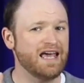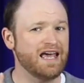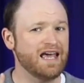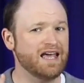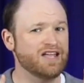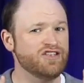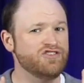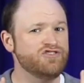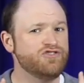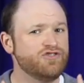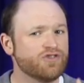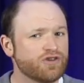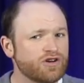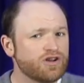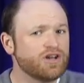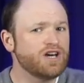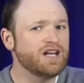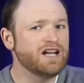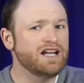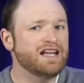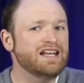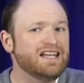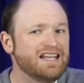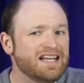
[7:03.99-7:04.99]
And you're
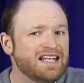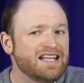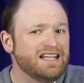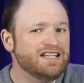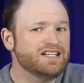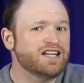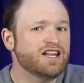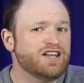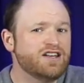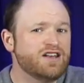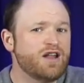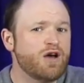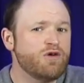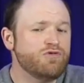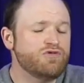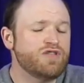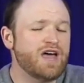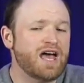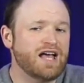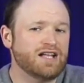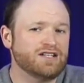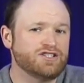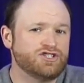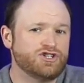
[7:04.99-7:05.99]
going to need to know
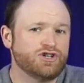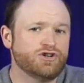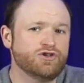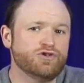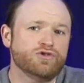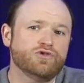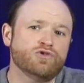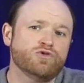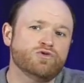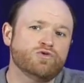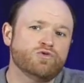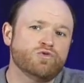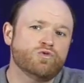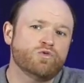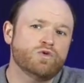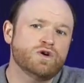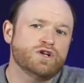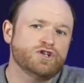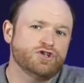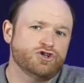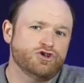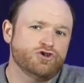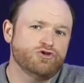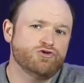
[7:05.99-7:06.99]
that too
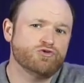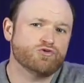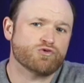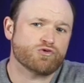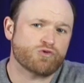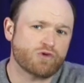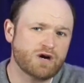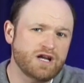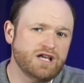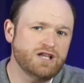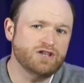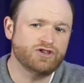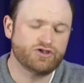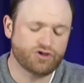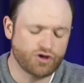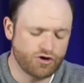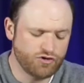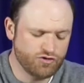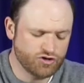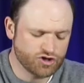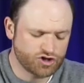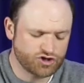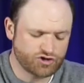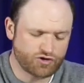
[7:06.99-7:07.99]
when you read
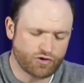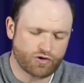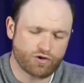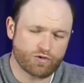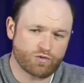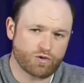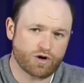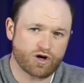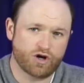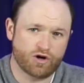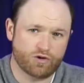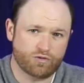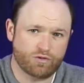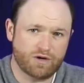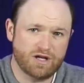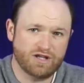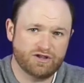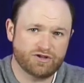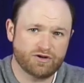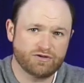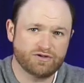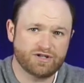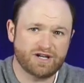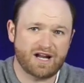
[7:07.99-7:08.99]
through the story we're going to
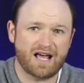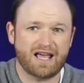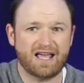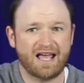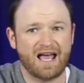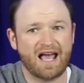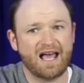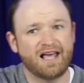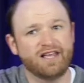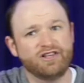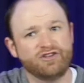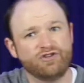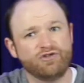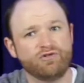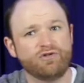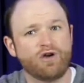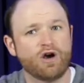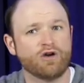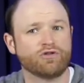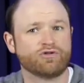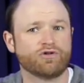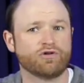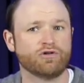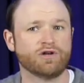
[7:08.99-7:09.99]
read through today and you
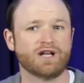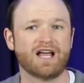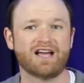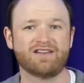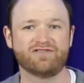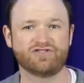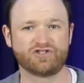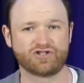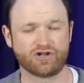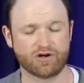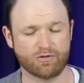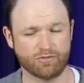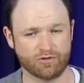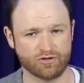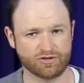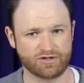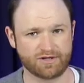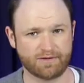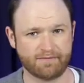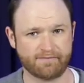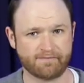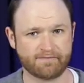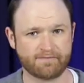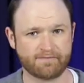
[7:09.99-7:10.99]
go through life's troubles.